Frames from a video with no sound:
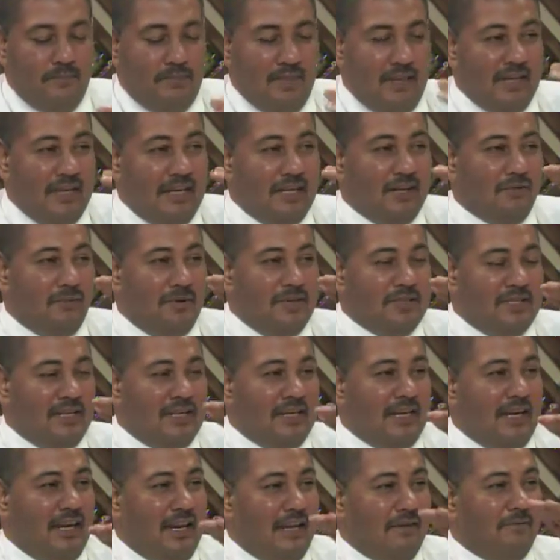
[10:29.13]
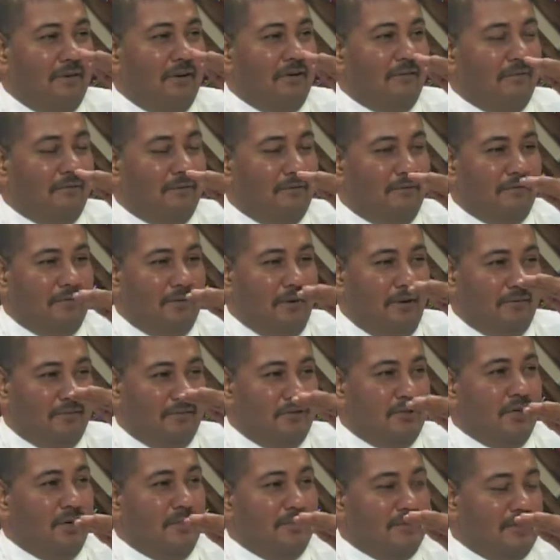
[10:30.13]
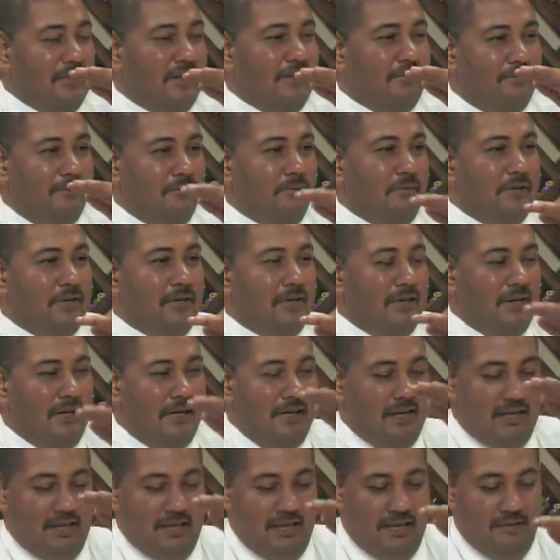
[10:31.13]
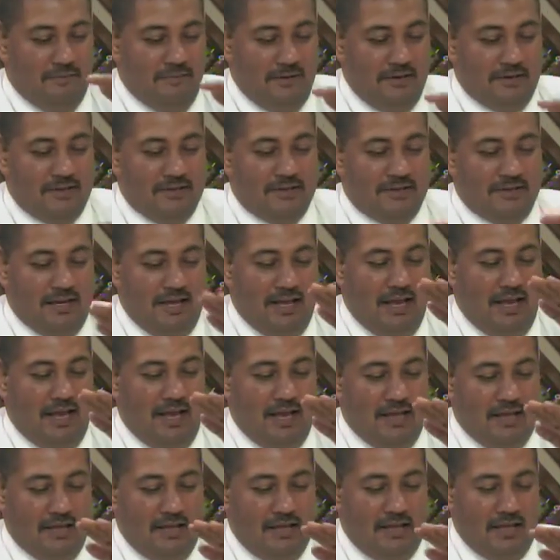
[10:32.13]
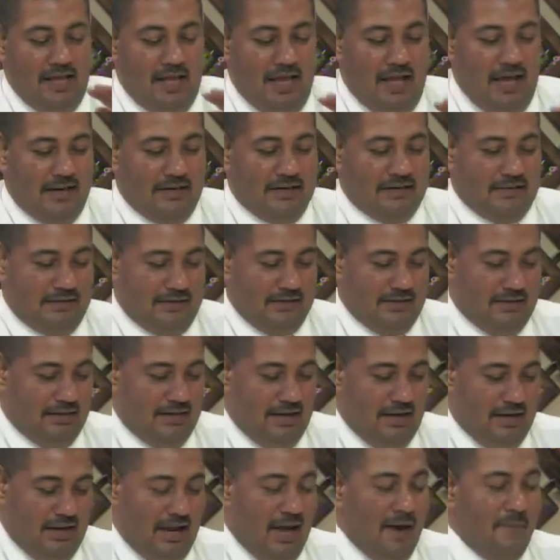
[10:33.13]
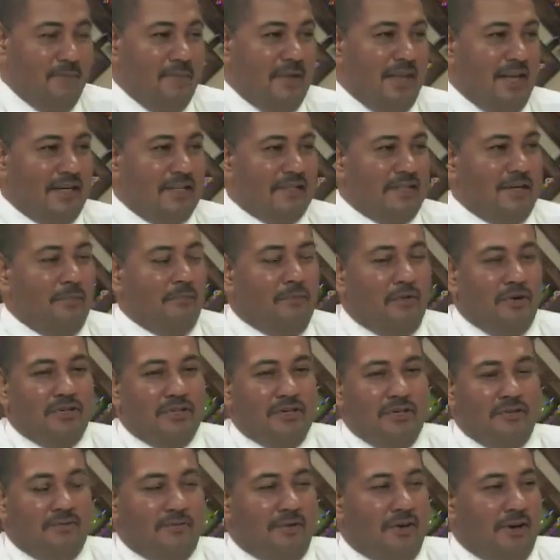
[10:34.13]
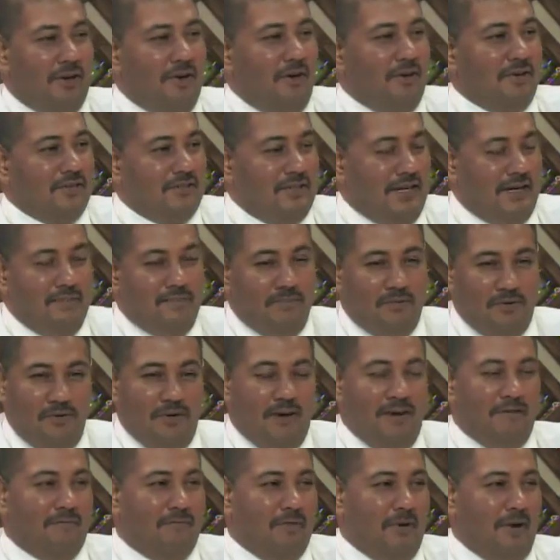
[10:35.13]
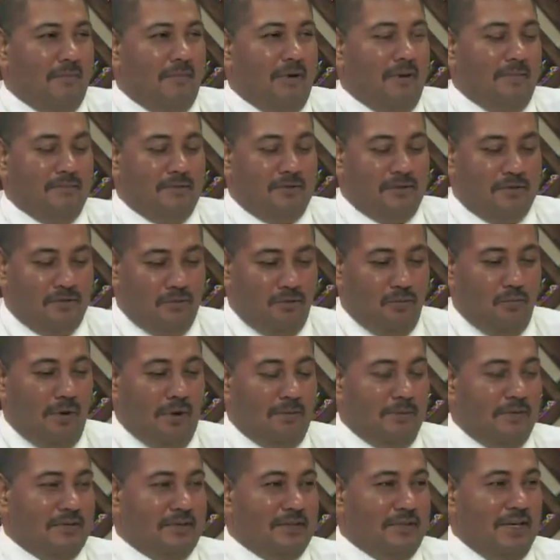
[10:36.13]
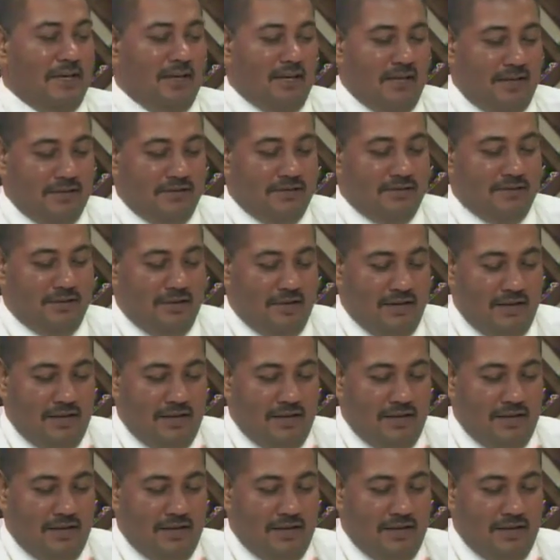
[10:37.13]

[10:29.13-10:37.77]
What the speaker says: increasing the level of germs in a food. If it's at an ambient temperature for a long time, you have problems. So what we're saying is,